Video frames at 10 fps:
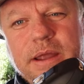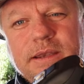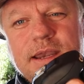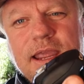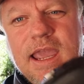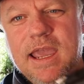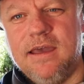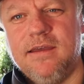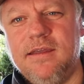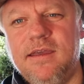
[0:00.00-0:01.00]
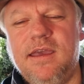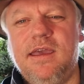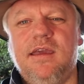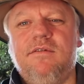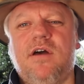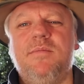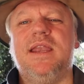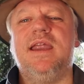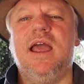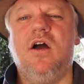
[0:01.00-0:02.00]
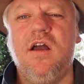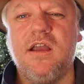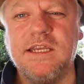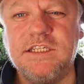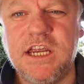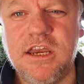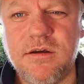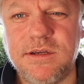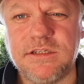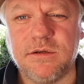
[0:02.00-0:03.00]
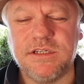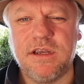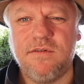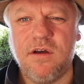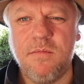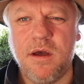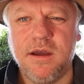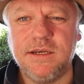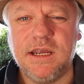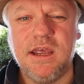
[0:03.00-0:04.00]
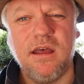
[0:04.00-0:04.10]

button here. If I'm in continuous or servo mode,